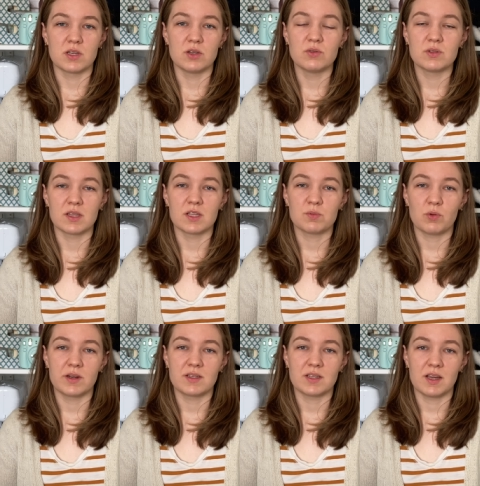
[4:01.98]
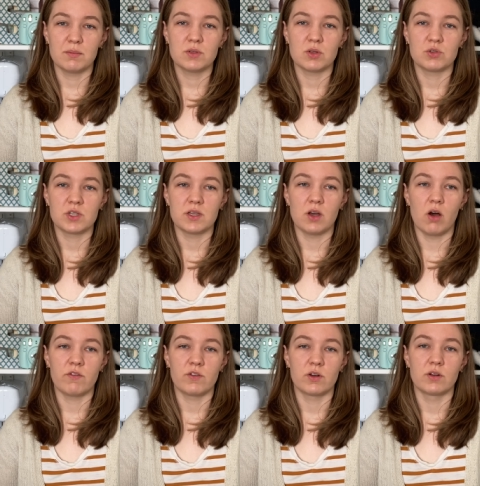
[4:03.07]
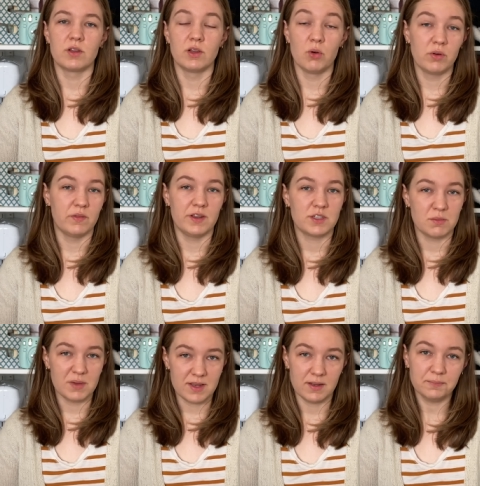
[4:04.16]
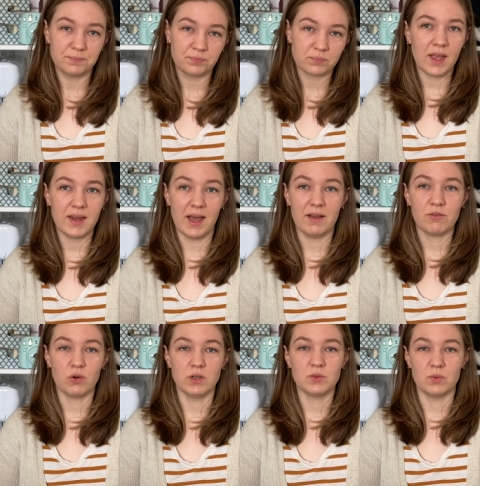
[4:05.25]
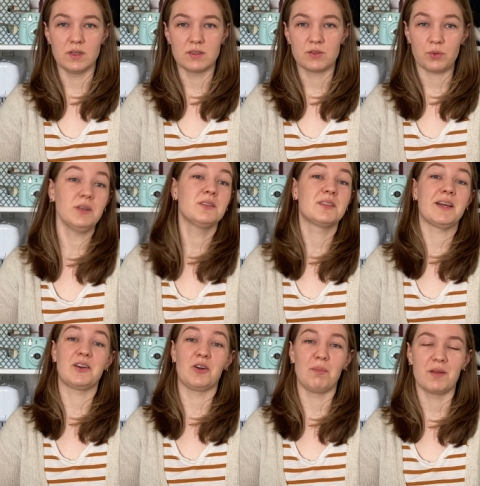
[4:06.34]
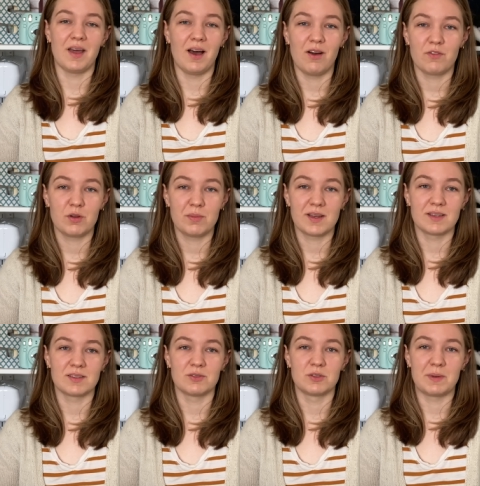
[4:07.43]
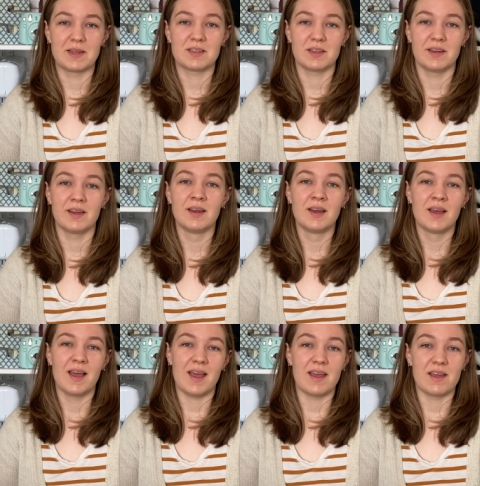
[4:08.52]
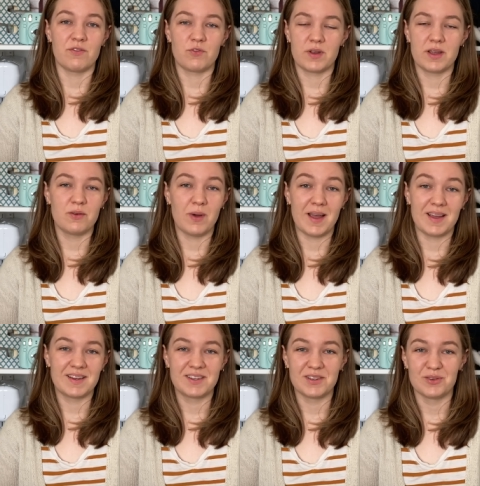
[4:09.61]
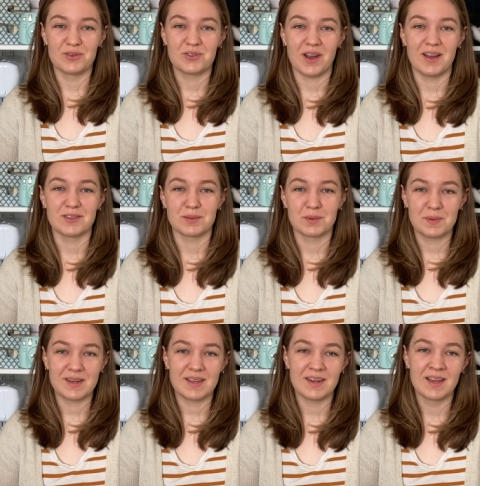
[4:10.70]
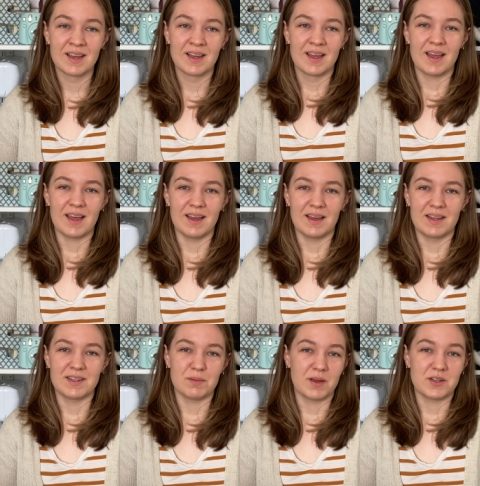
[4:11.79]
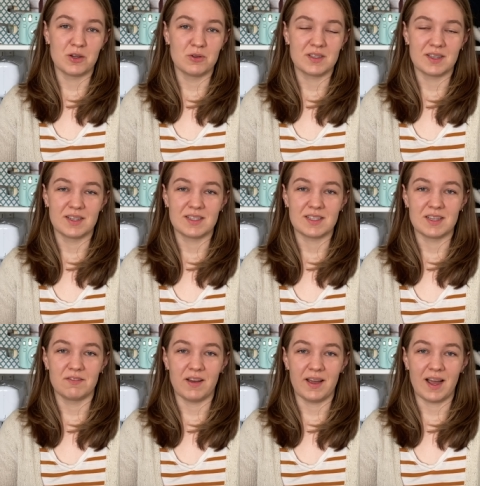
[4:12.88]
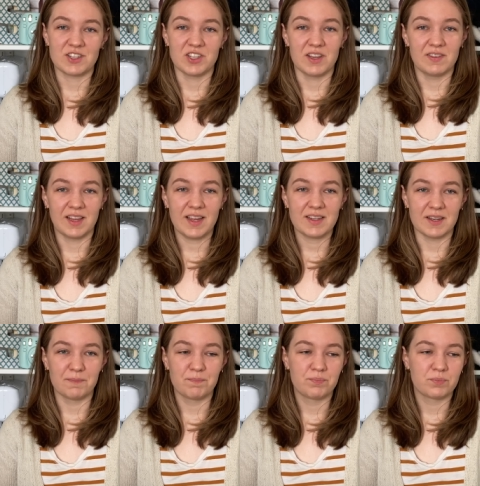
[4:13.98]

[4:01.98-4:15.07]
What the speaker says: use at this point in time. So she offered the loan of it to me, and I, of course, was thrilled to take her up on that offer because it was basically a free way to try out some spinning and dip my toes in and see if I actually even liked it.